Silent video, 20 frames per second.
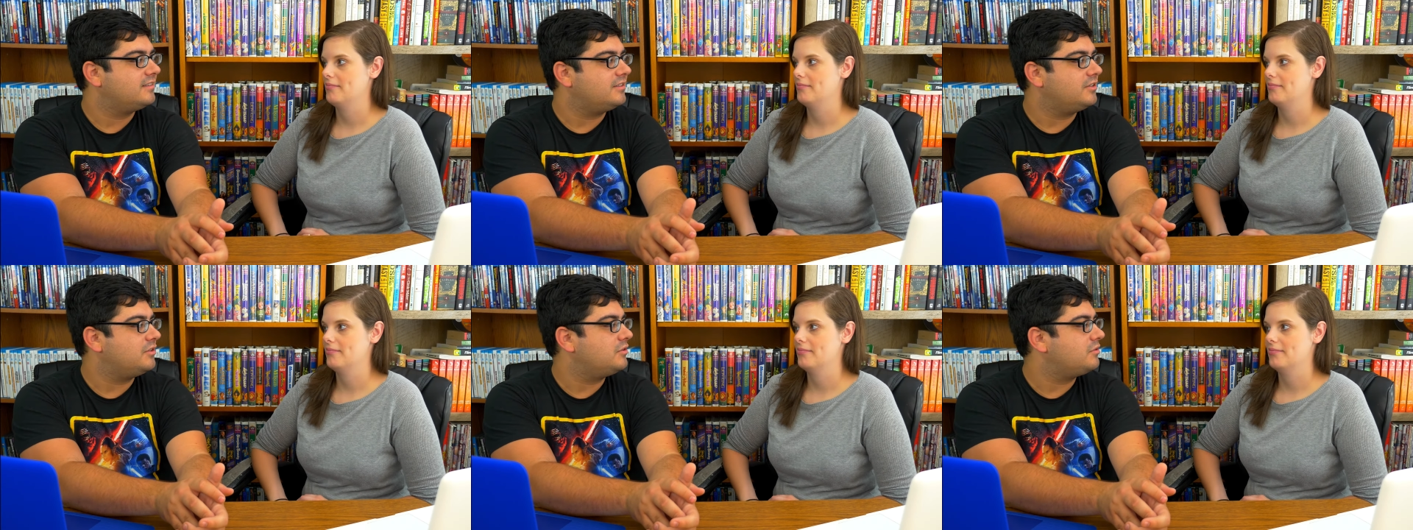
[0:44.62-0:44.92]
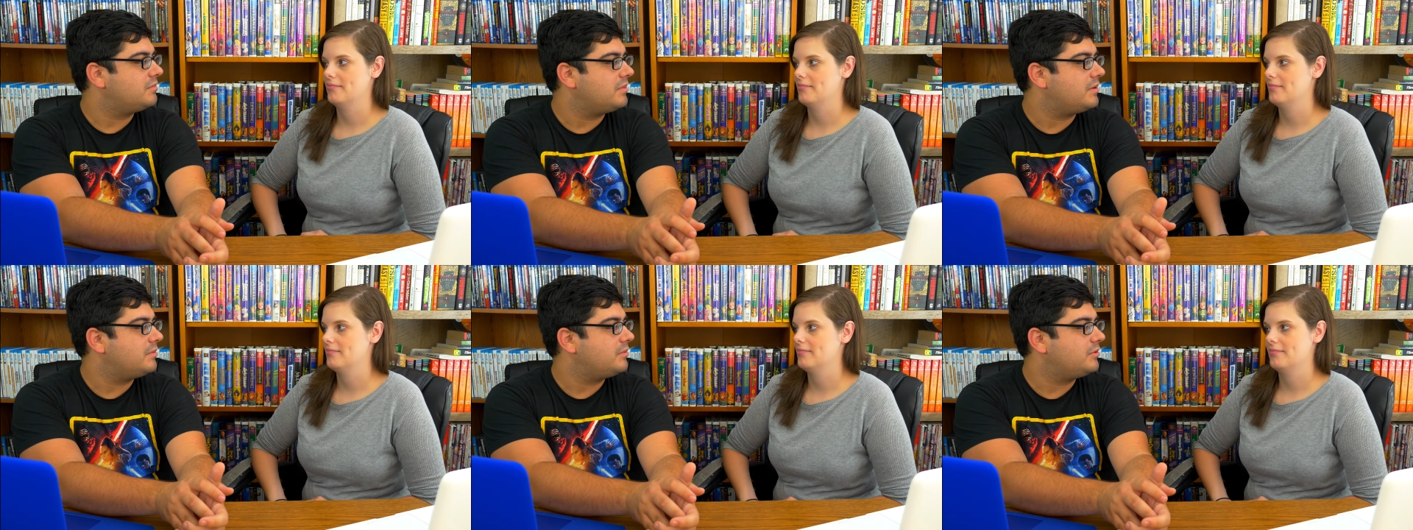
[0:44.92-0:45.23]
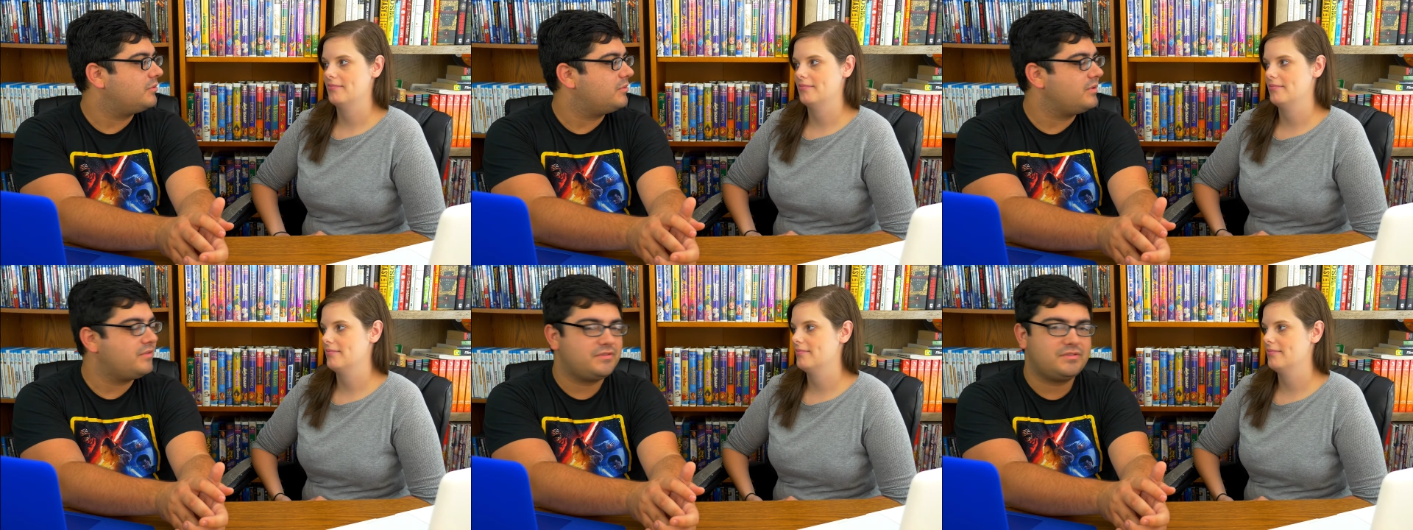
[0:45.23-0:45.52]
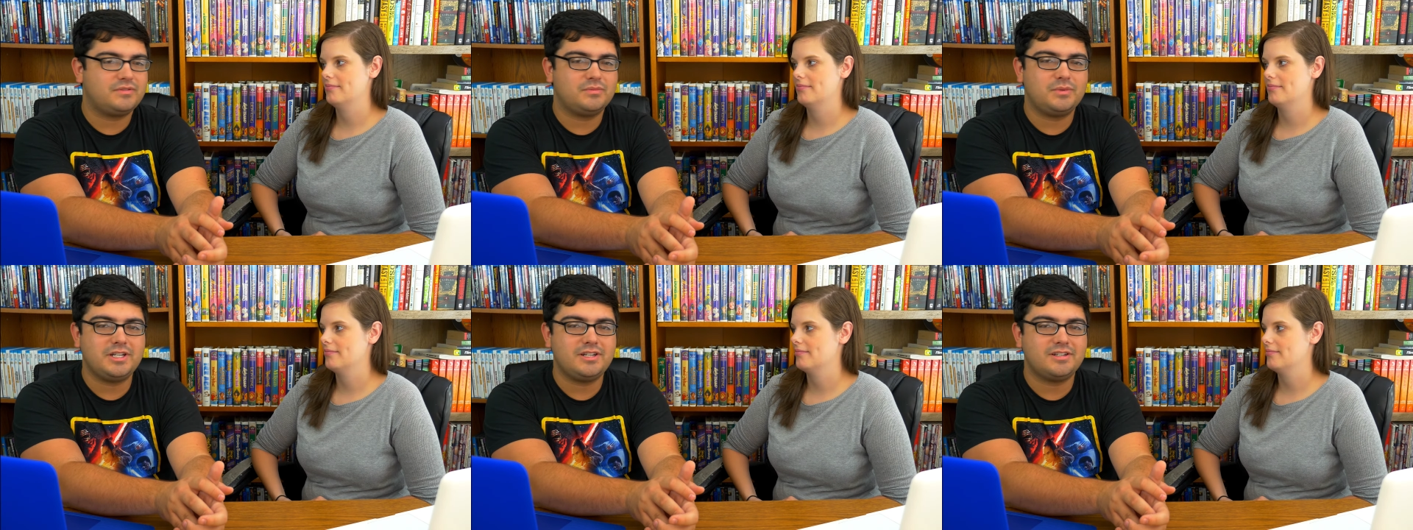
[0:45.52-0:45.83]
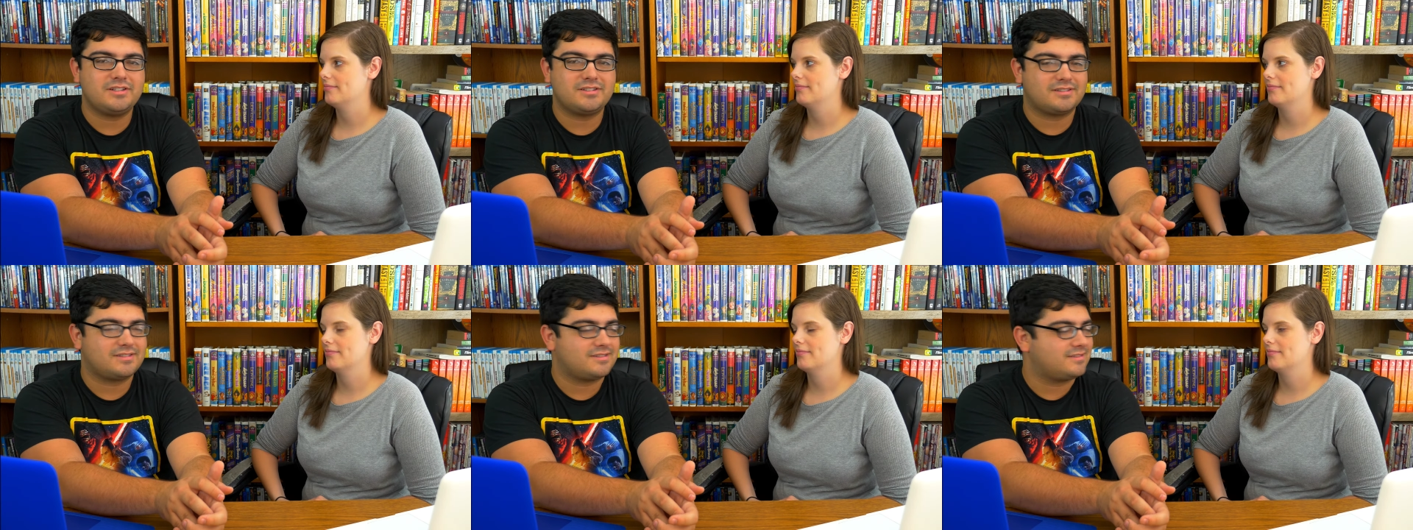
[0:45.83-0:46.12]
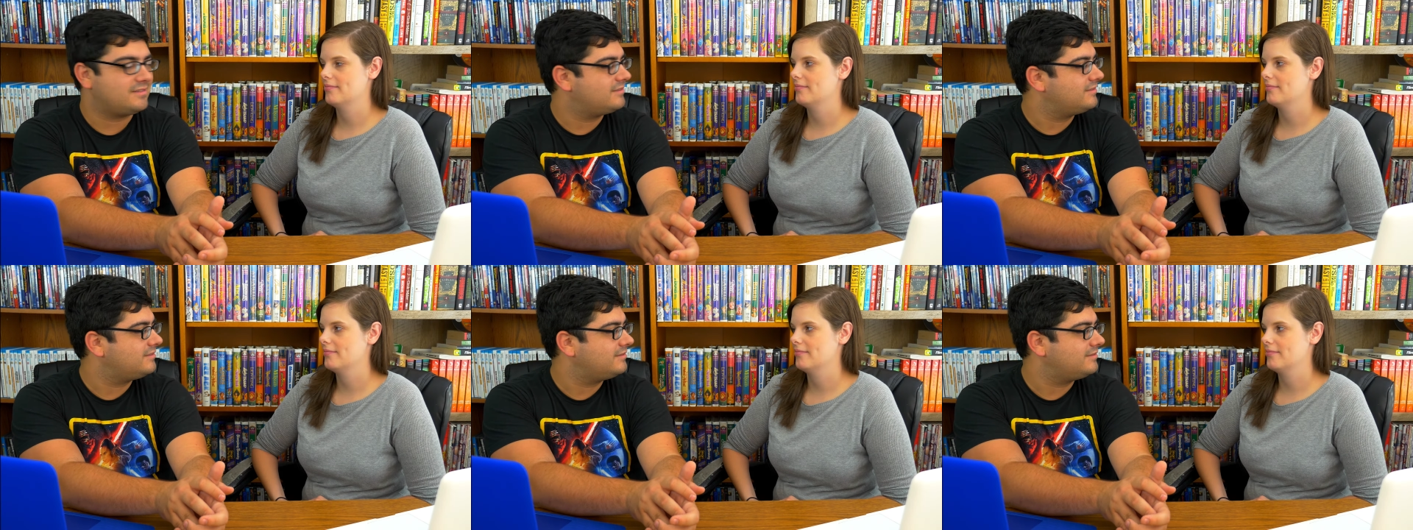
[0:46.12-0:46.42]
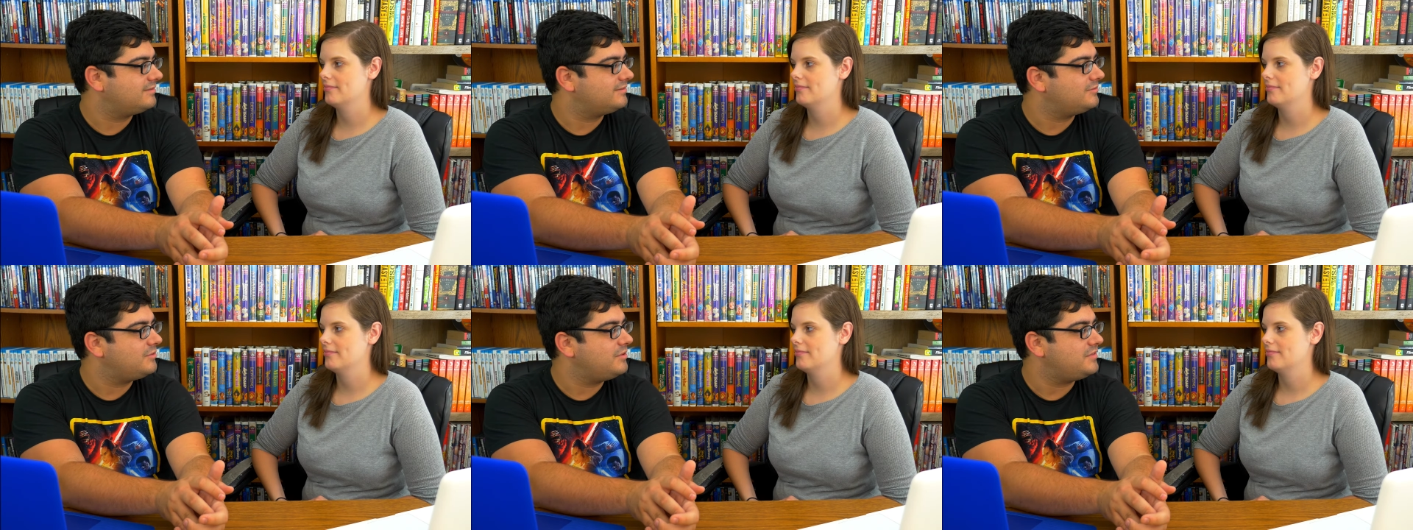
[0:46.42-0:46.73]
Speaker 1: you don't remember? We we just
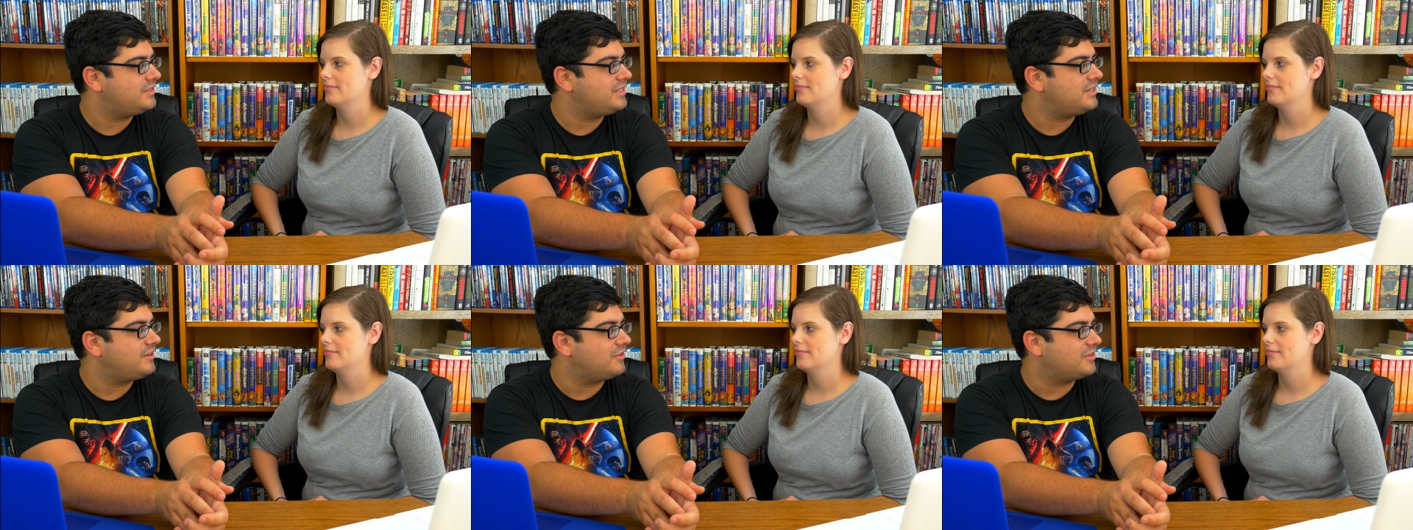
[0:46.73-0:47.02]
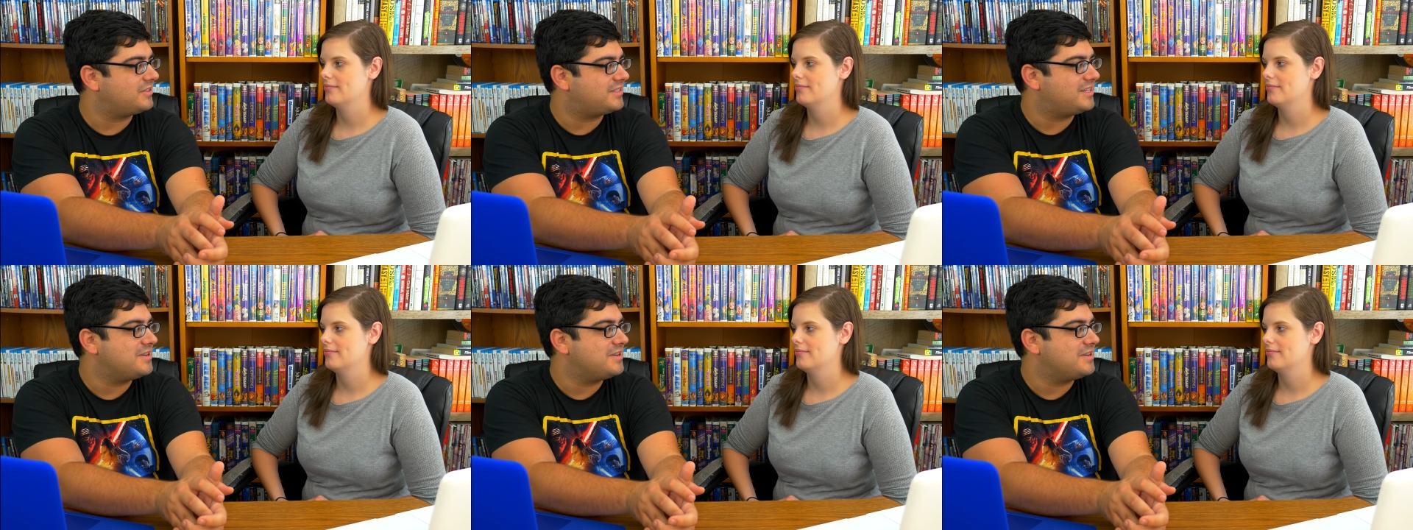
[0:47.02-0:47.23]
we've seen all the